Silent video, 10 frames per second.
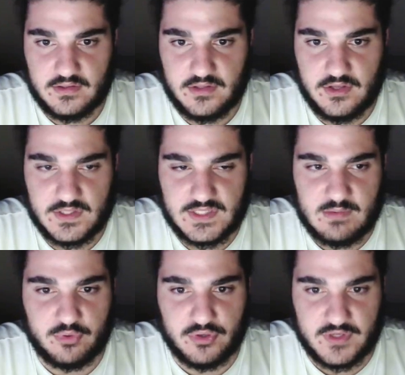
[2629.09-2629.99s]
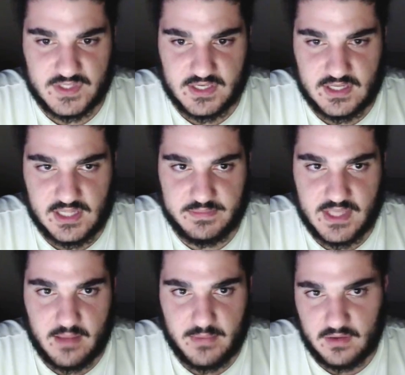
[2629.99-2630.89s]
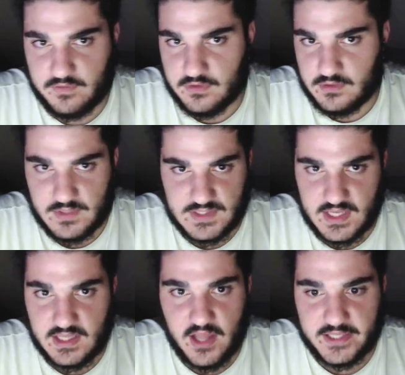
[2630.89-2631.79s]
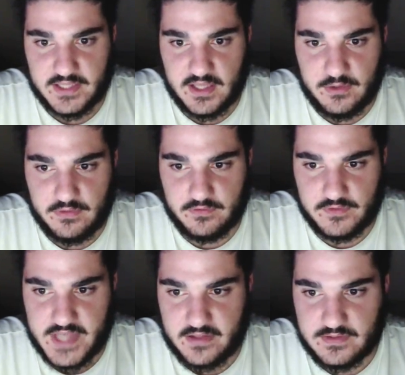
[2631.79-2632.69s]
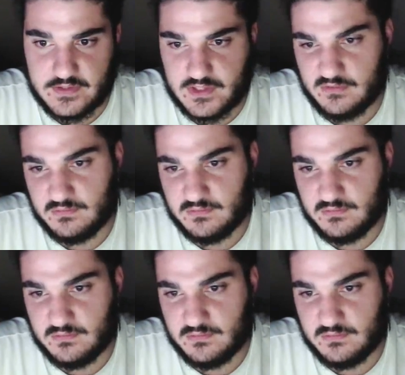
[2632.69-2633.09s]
You could see Bundesliga clubs coming in for them because they like their youthful talent. So,